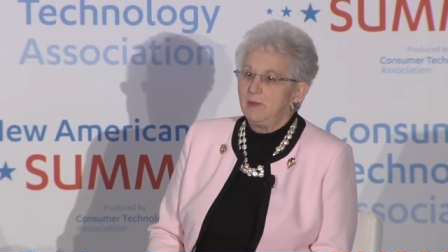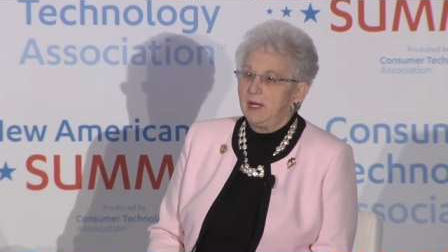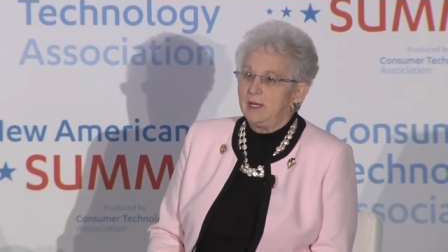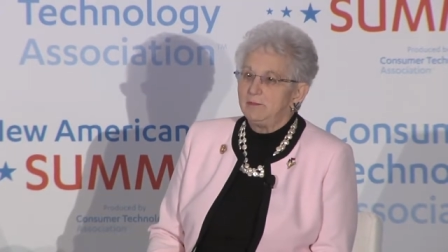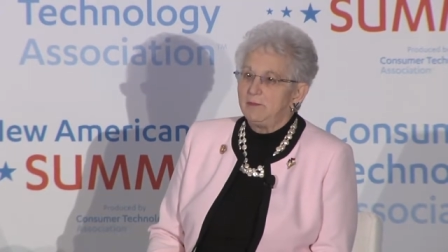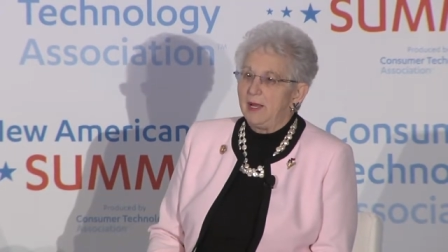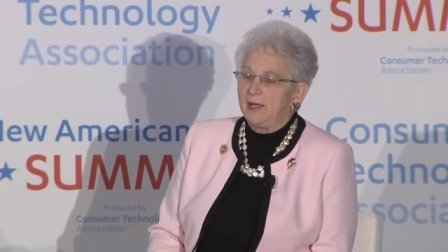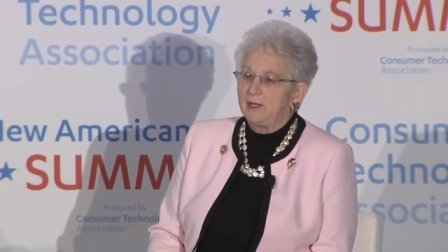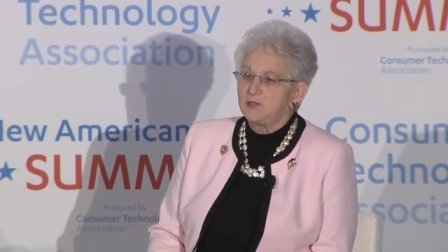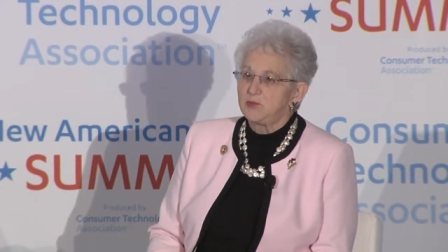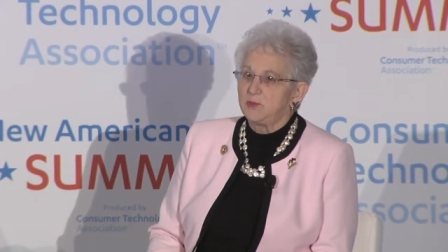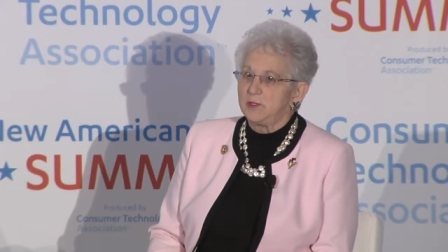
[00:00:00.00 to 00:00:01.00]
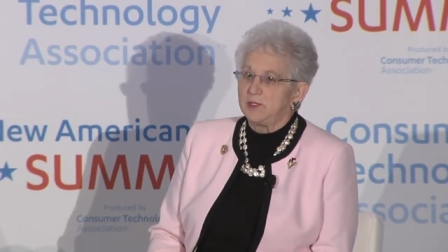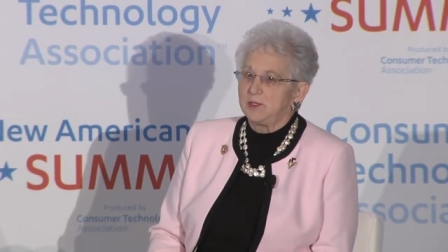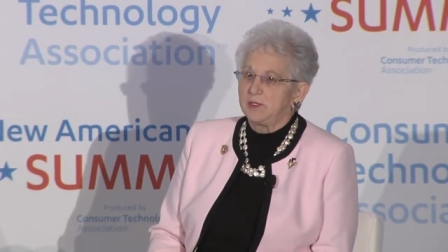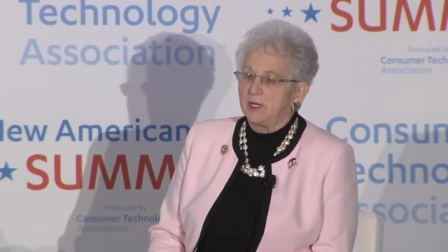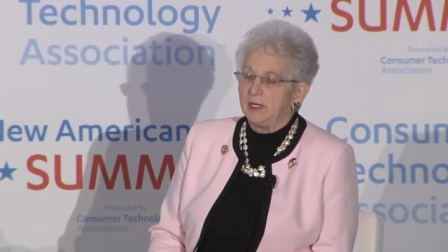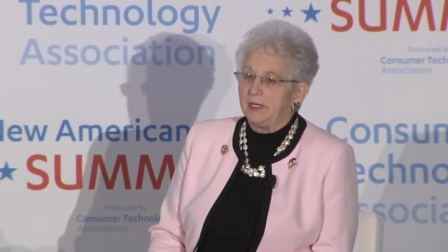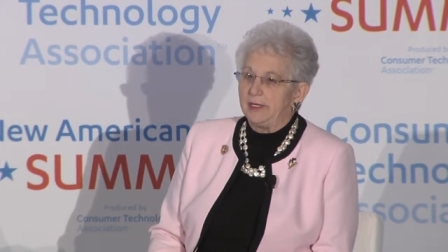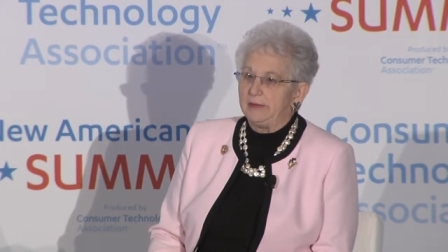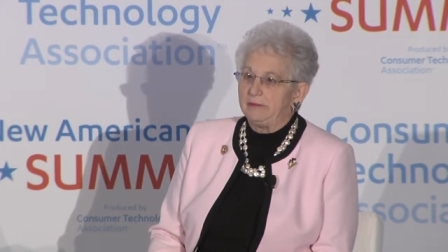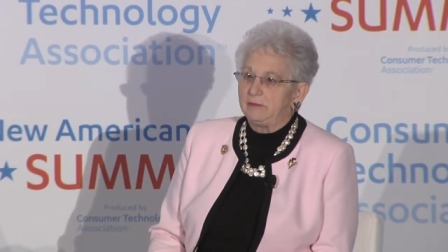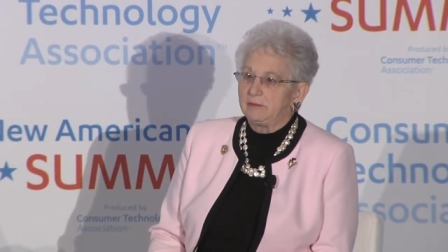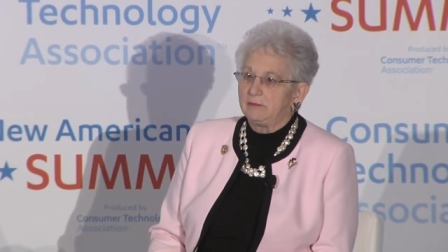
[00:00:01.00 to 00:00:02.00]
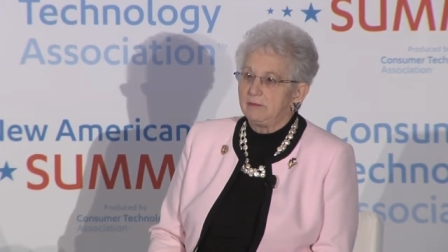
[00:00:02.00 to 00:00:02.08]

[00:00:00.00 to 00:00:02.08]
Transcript: uh, my husband, um,